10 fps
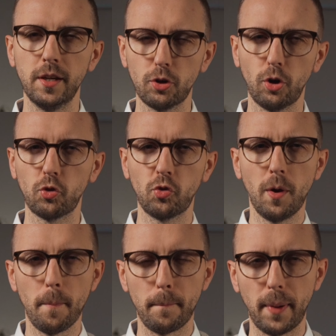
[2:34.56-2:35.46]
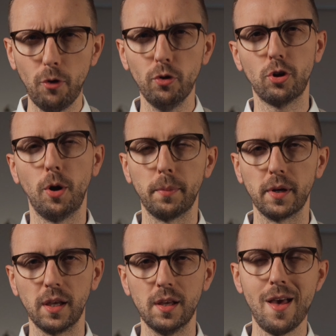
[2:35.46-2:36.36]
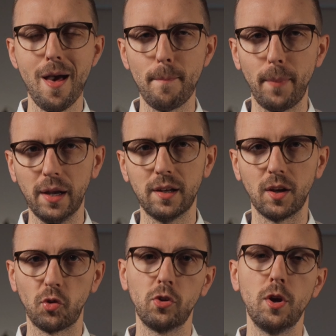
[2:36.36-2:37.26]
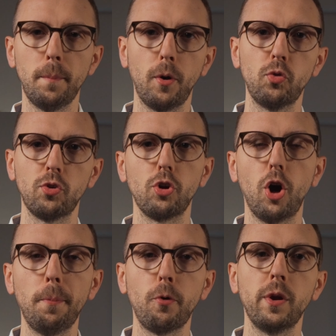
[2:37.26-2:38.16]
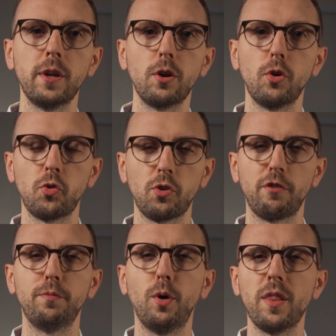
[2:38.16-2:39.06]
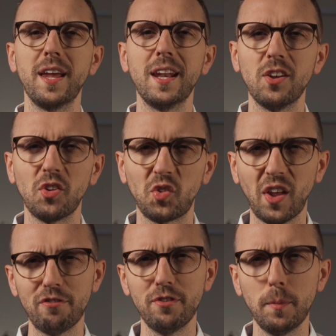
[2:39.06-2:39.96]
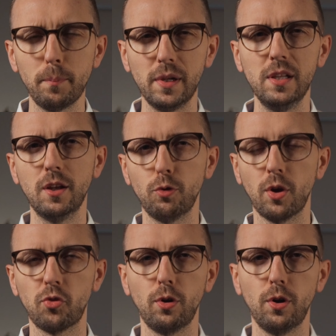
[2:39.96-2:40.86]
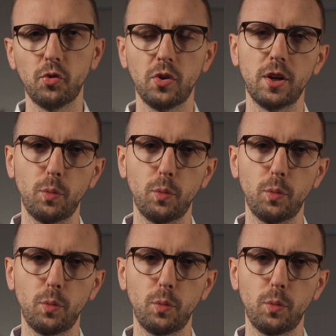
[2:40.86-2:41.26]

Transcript: TikTok's parent company, ByteDance, posted operating losses of more than 7 billion US dollars in